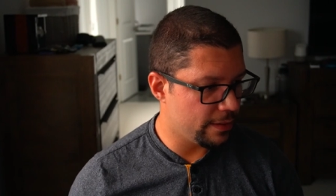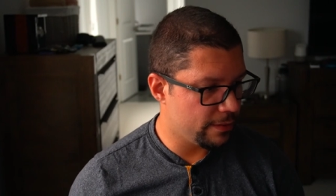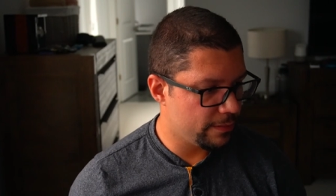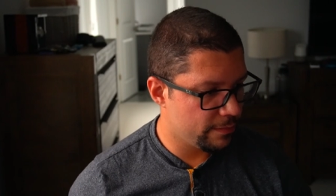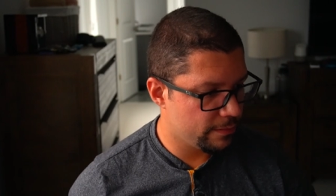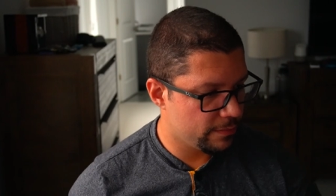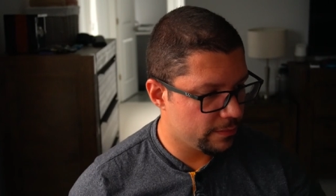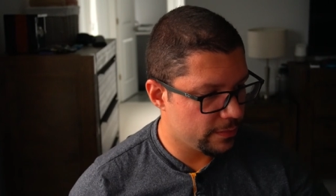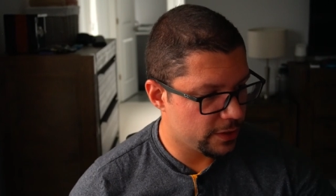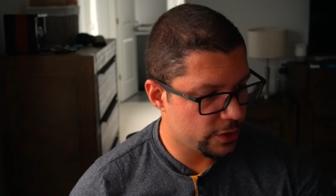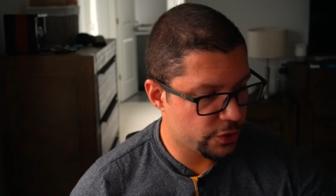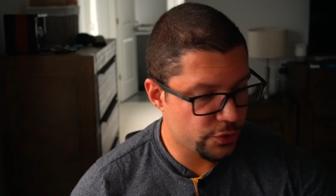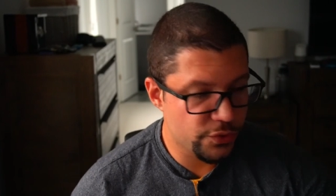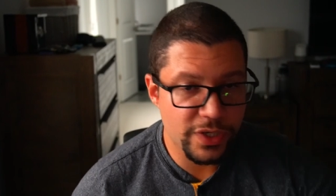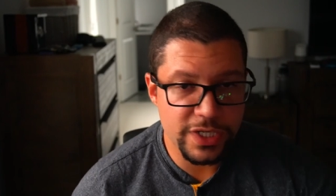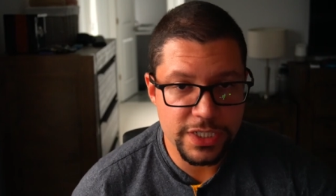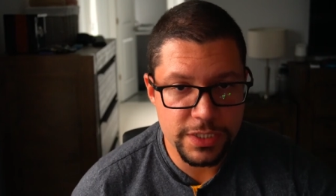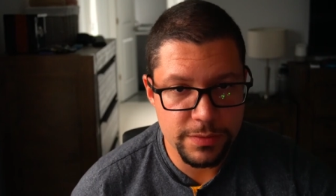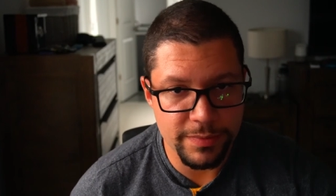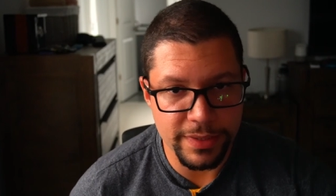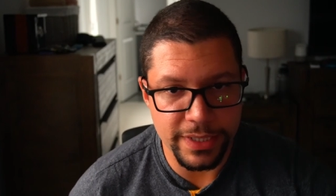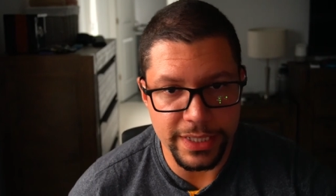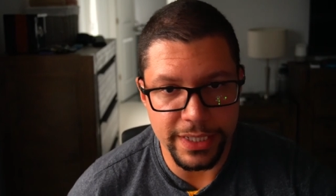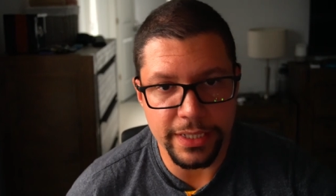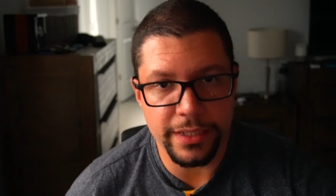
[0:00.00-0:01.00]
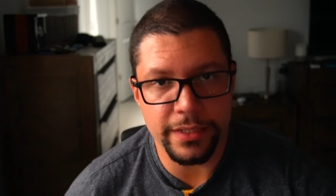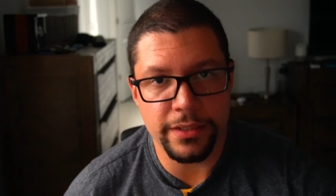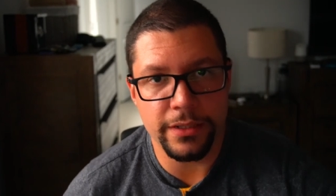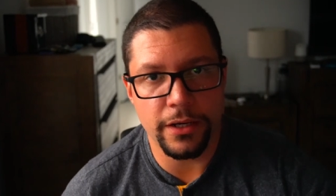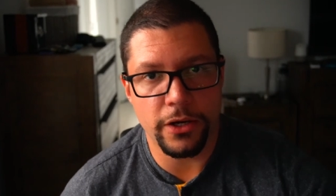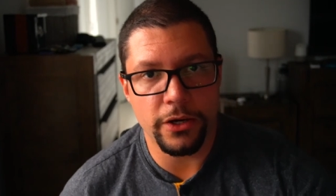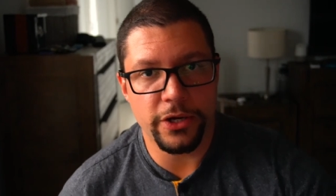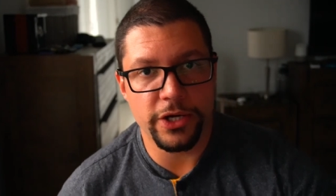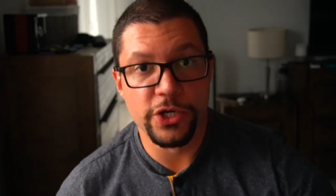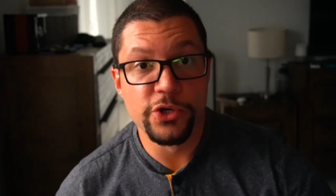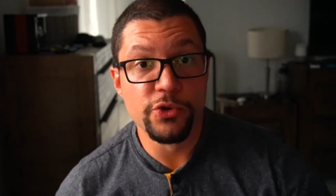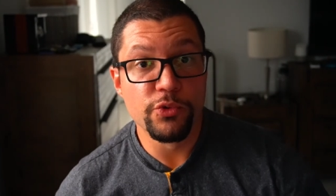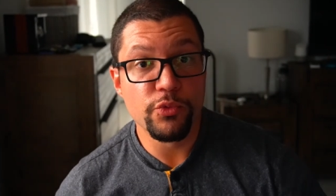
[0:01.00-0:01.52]
trust me you know you
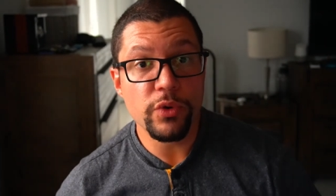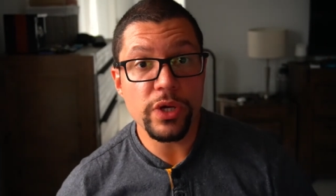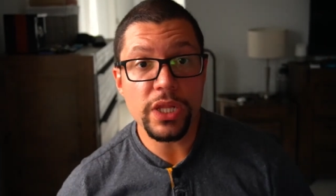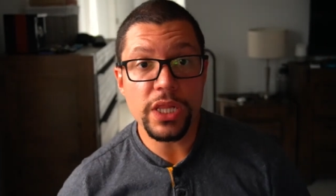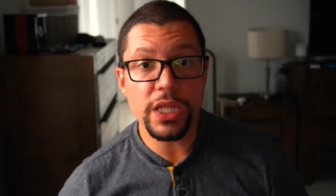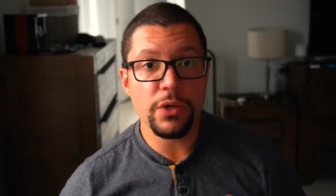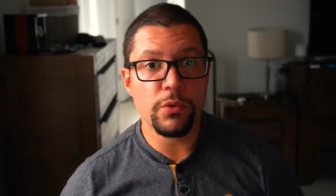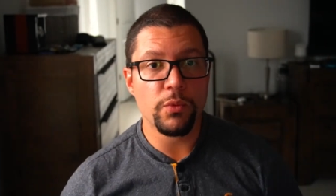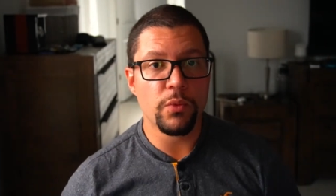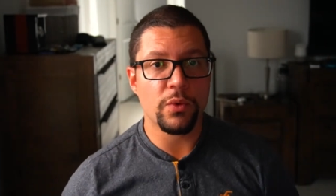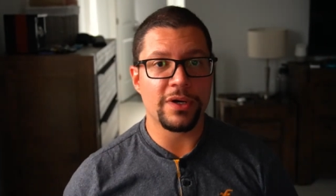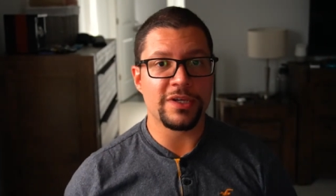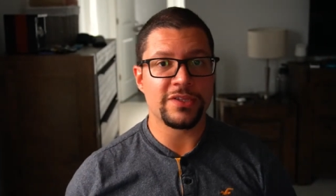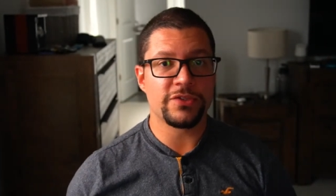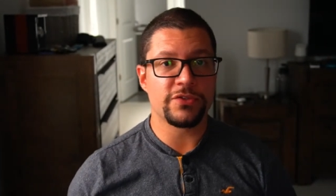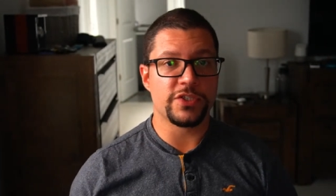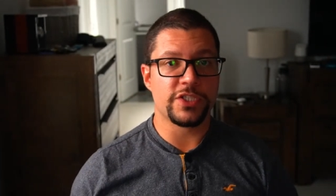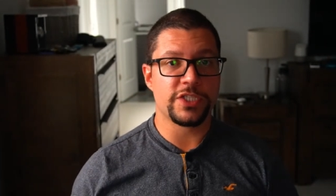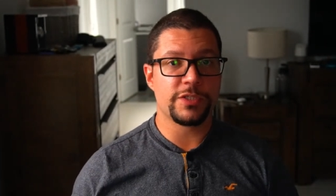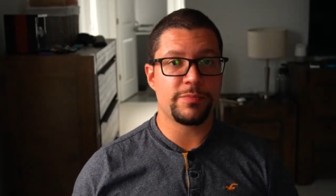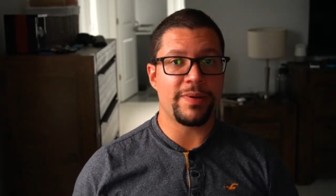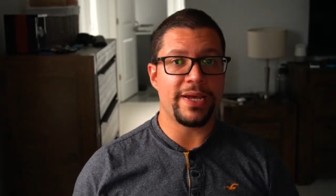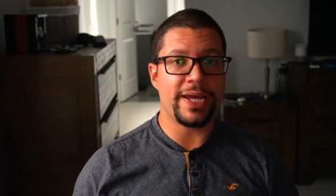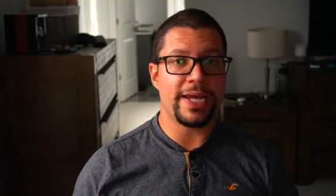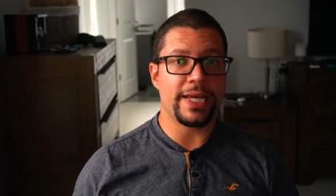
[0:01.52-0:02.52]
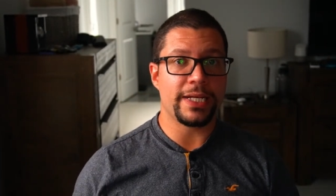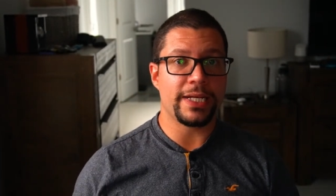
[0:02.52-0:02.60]
really want to spend